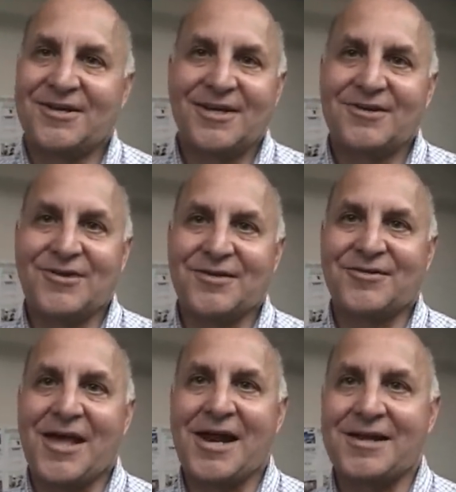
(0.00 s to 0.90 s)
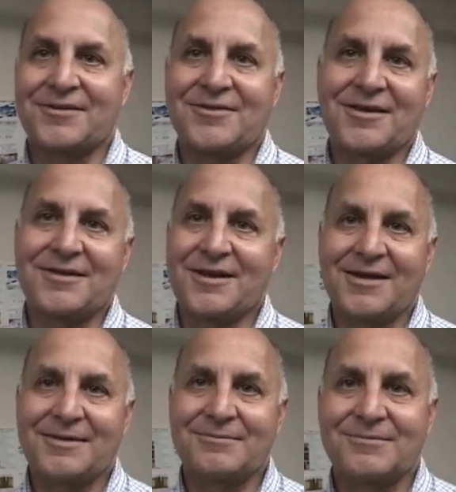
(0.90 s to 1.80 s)
to address that because I,
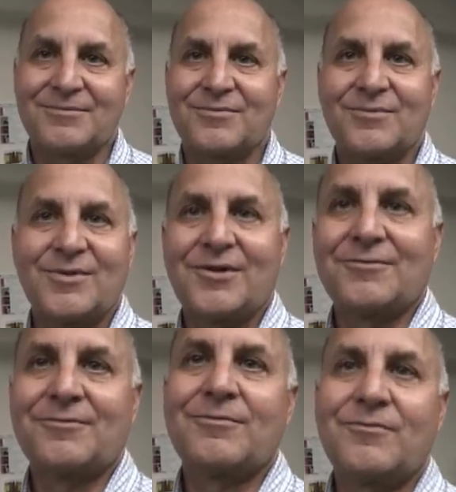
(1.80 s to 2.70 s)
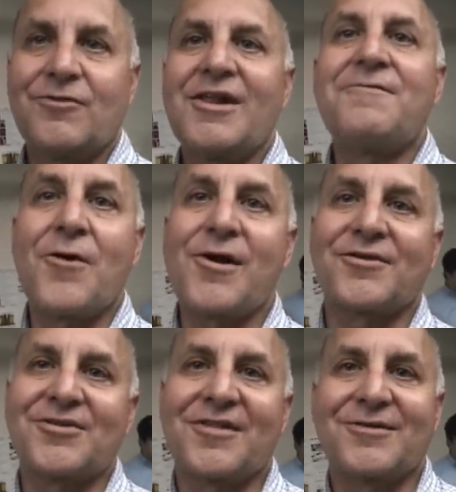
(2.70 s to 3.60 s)
I'm know, they poisoned
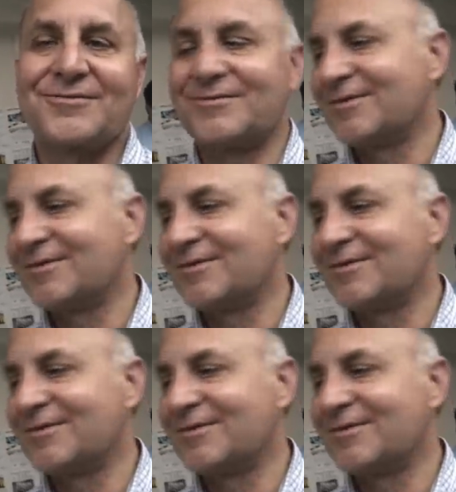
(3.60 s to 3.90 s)
really the lakes,